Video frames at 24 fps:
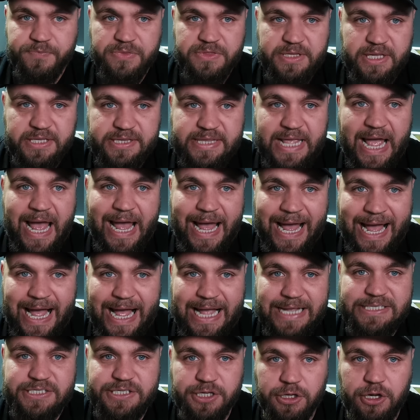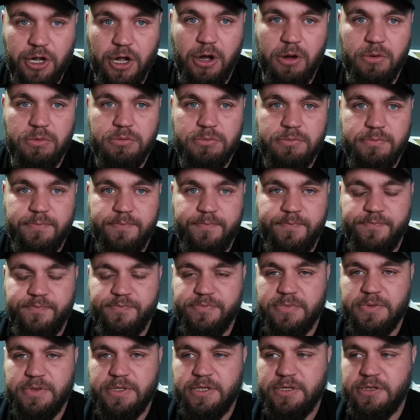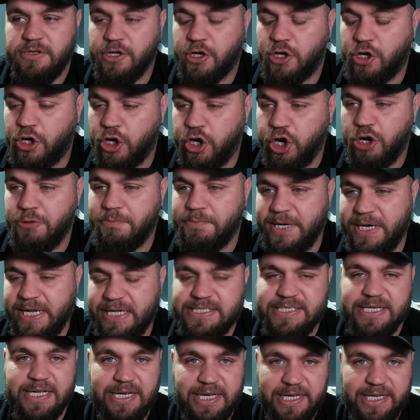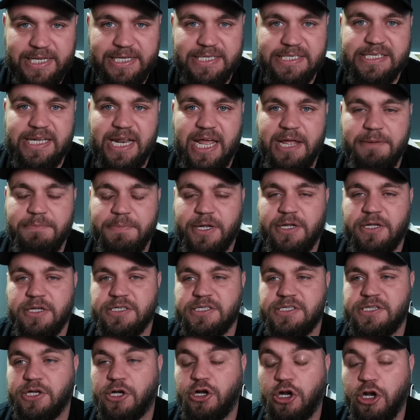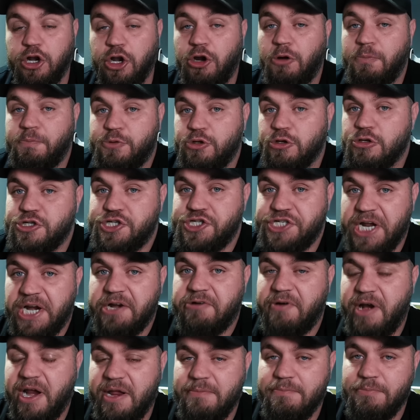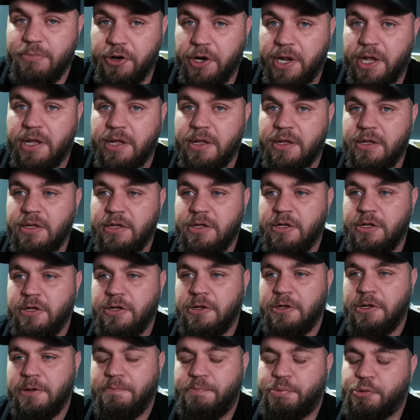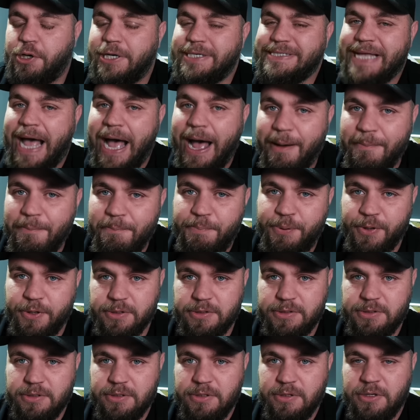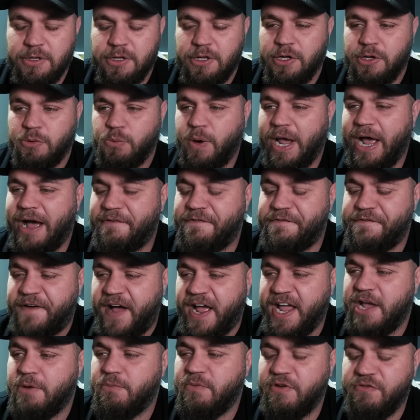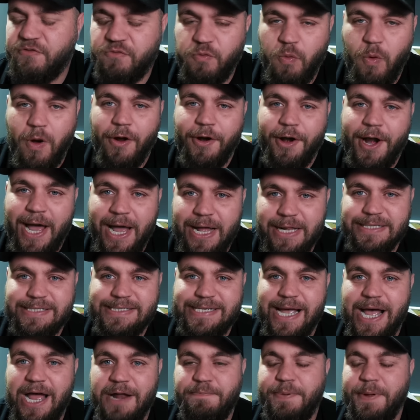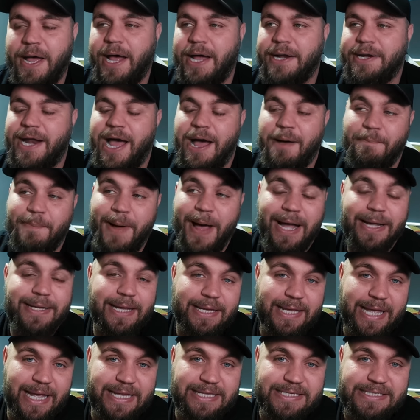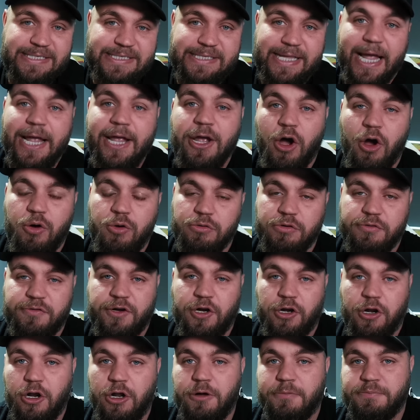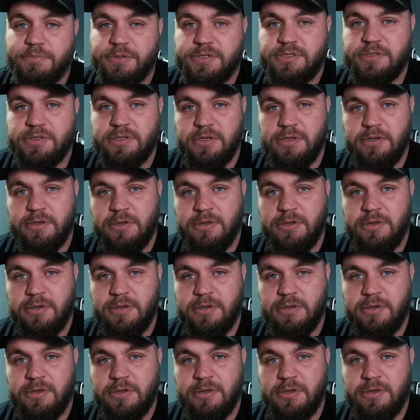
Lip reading: The debt has to go. The club needs a clean slate because the club does generate money, but it's hampered. We are fighting with one hand tied behind our back against state-owned clubs.